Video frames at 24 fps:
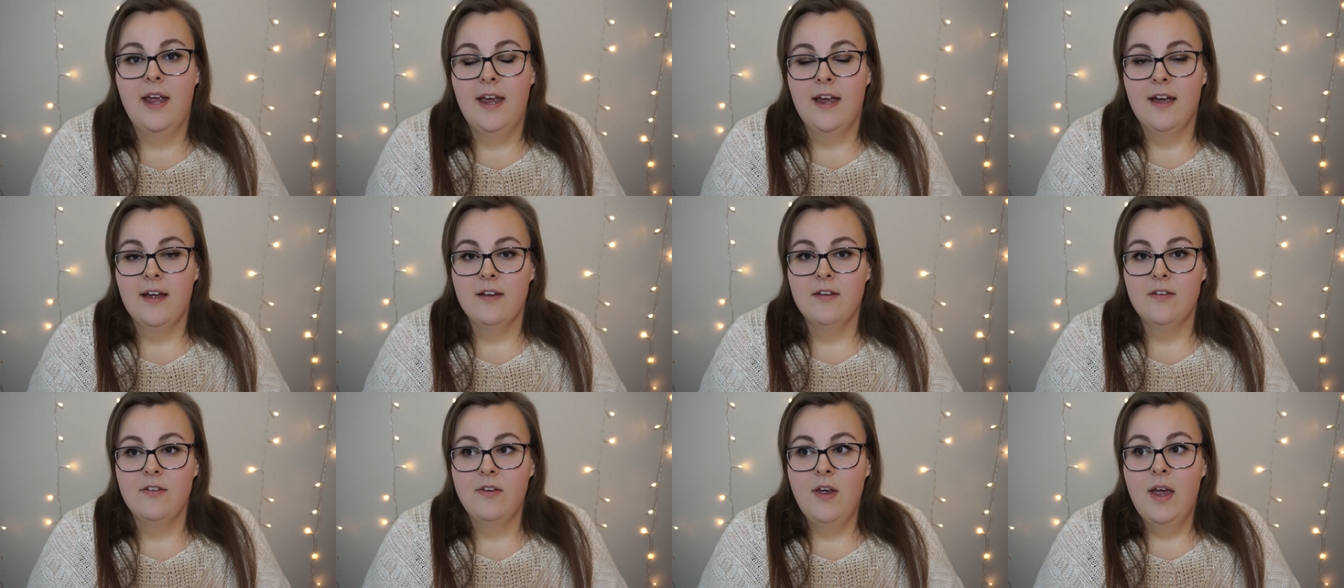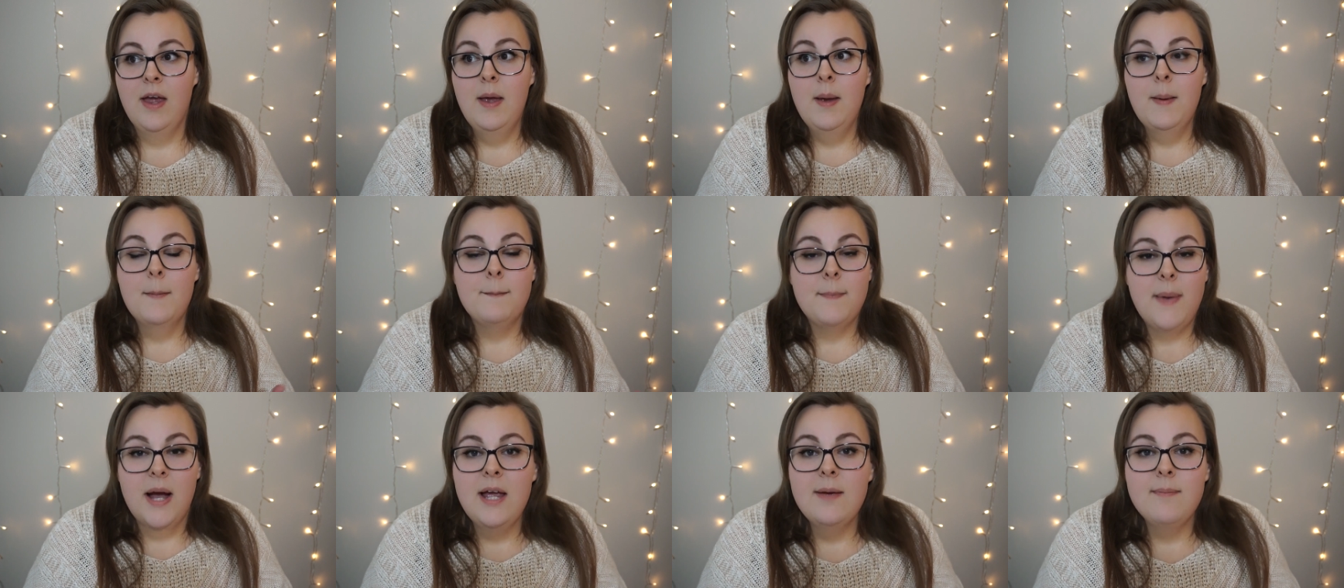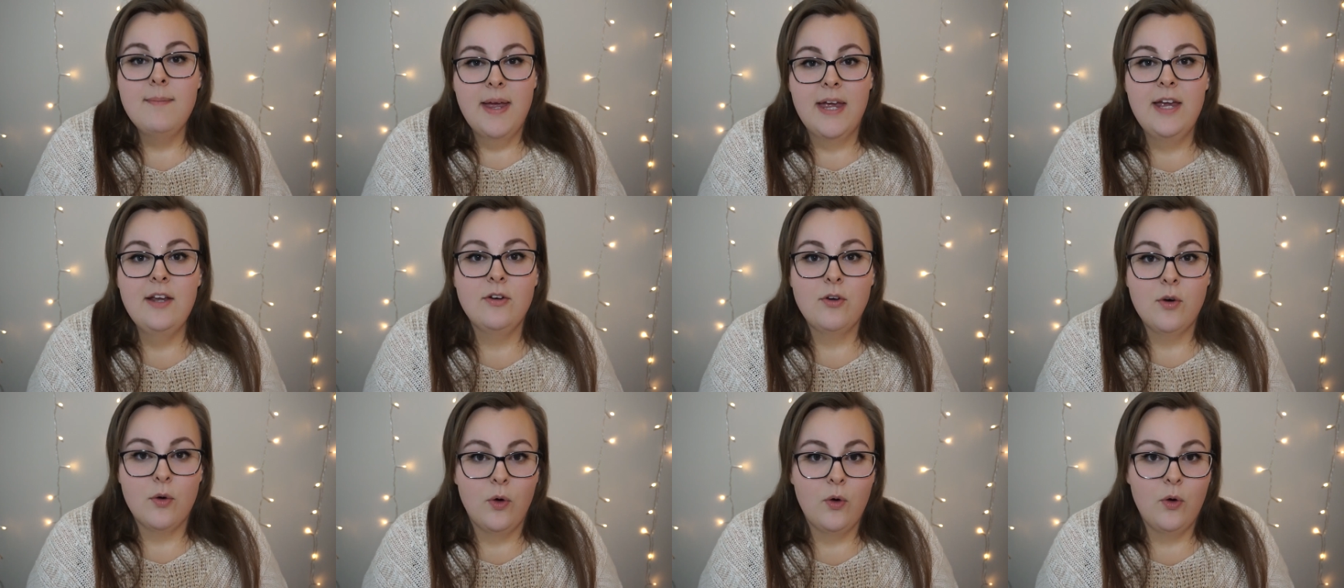And my
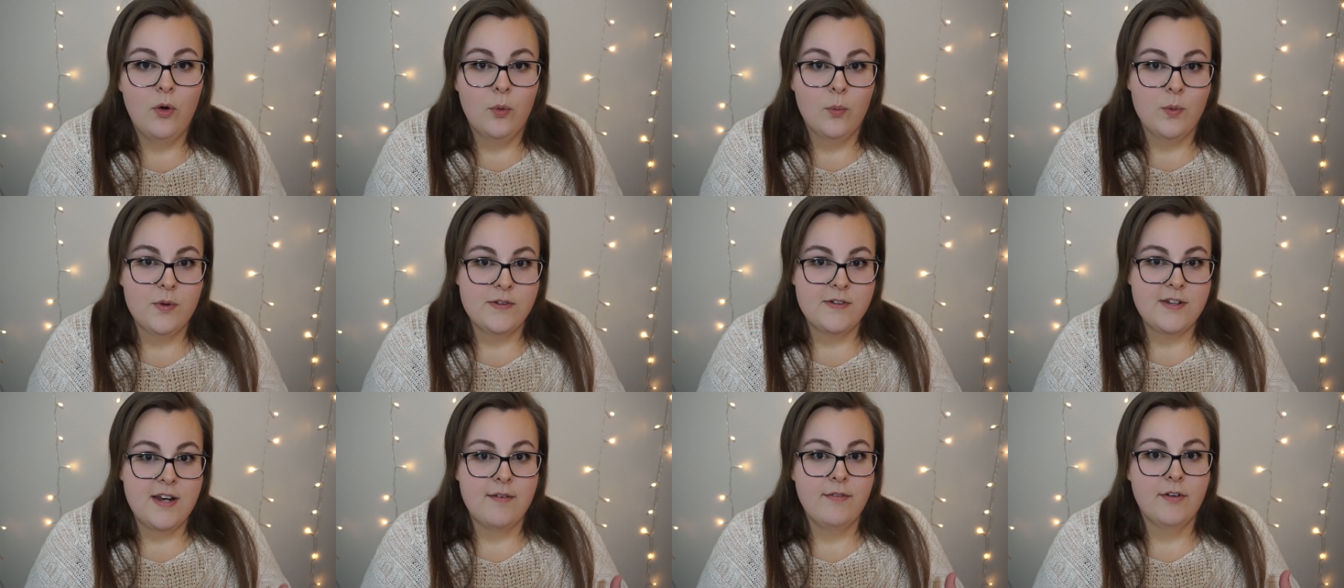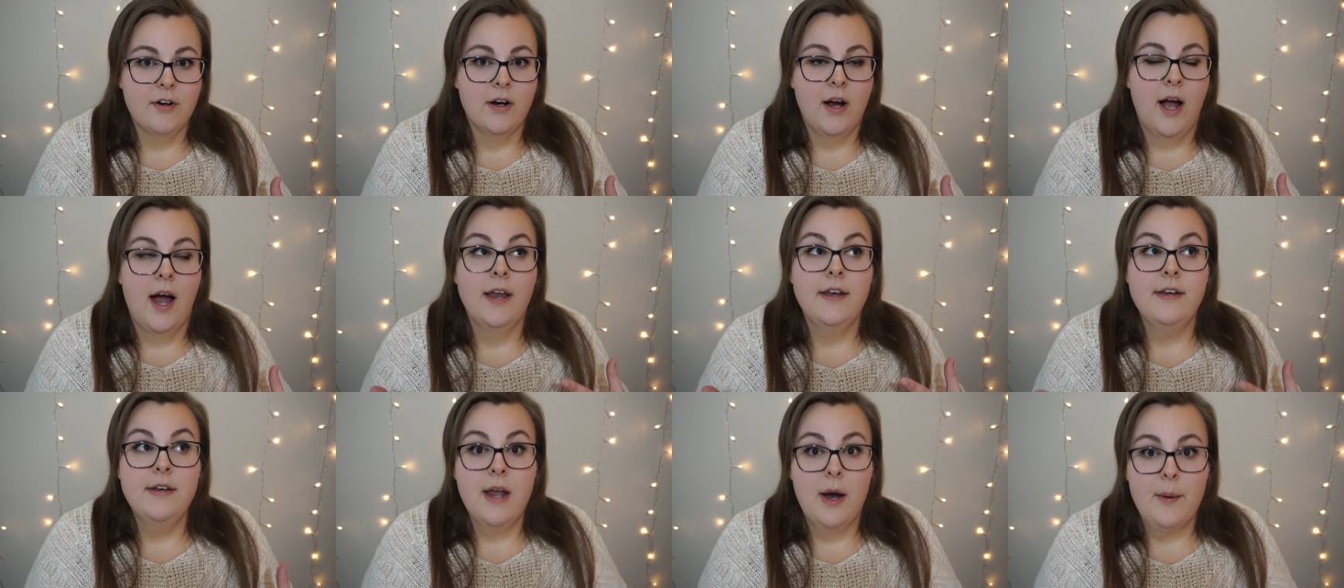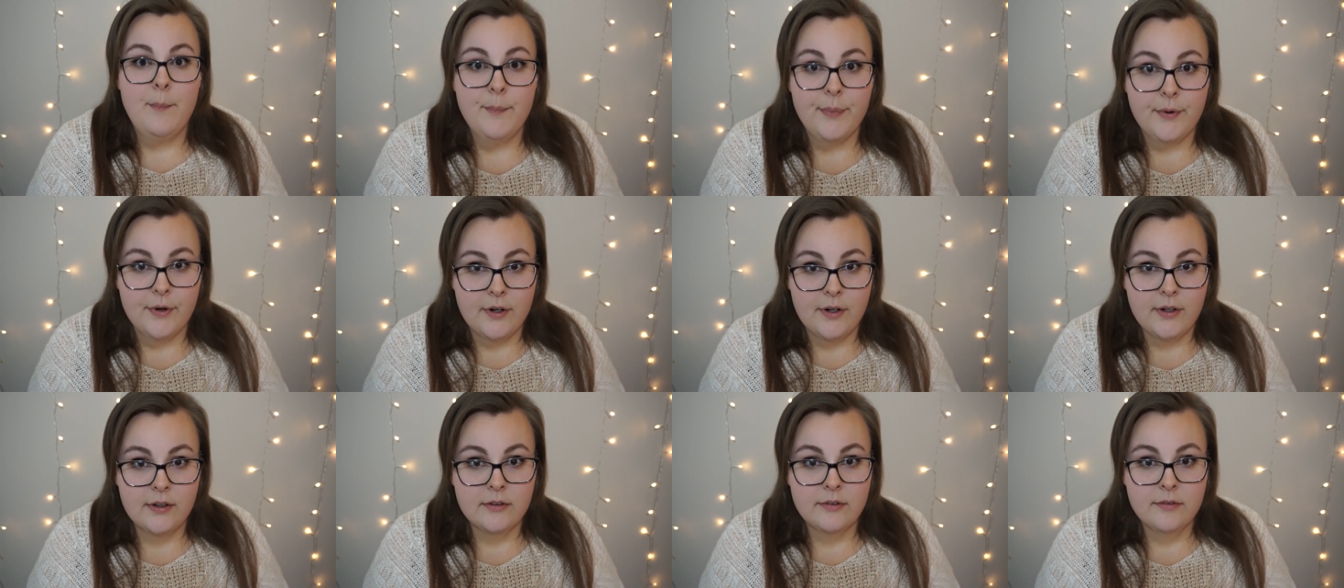main goal was never a
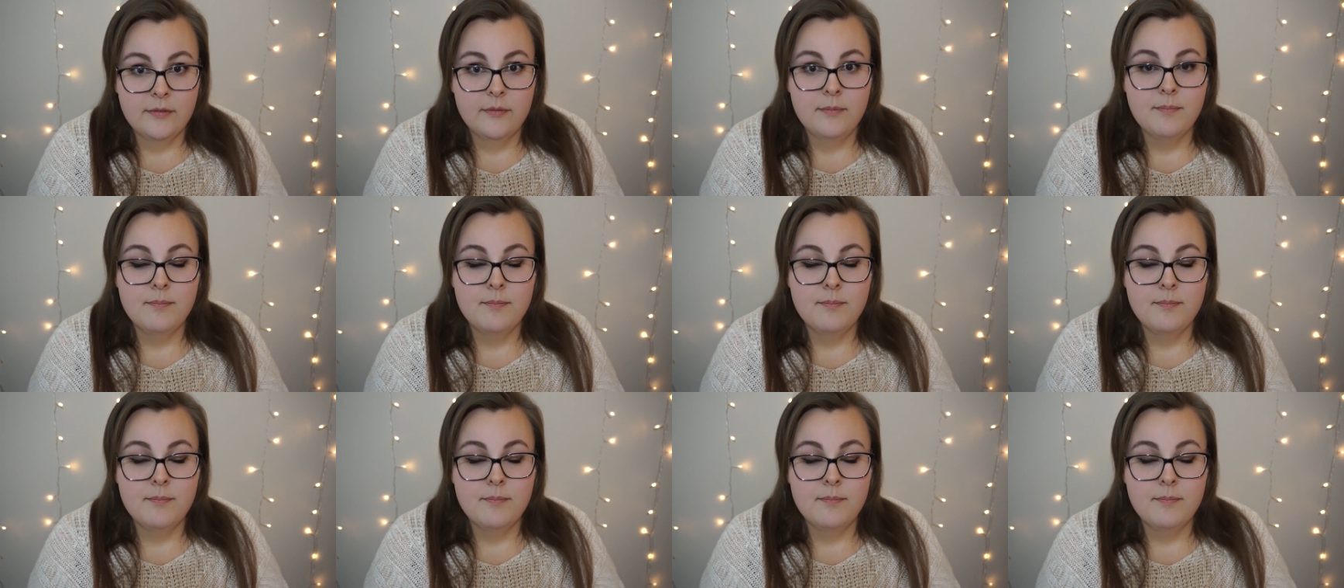number.